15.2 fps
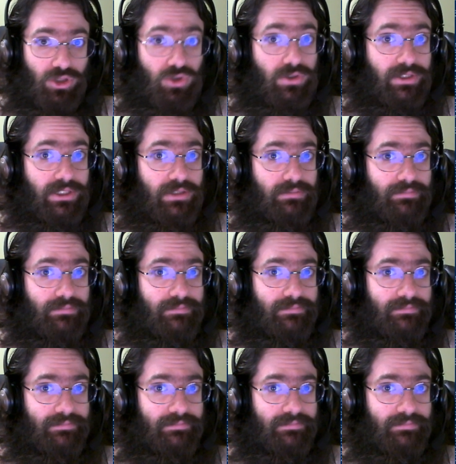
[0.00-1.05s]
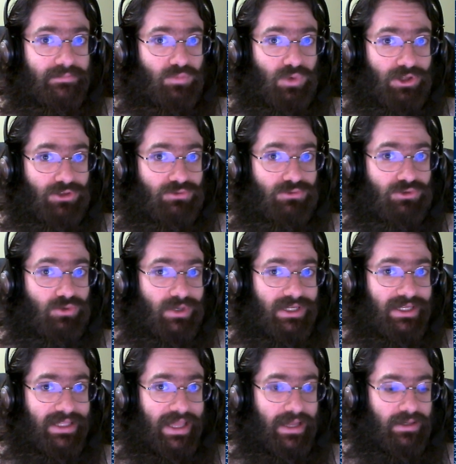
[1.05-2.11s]
good when you do it
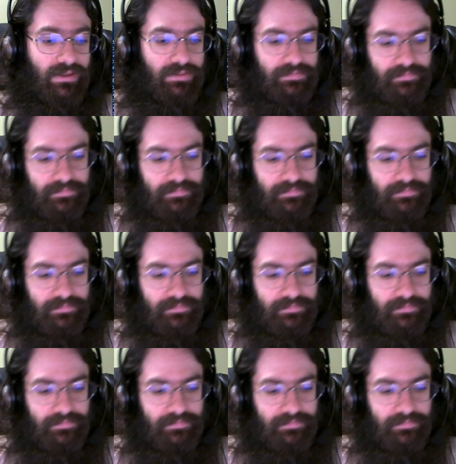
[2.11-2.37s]
again,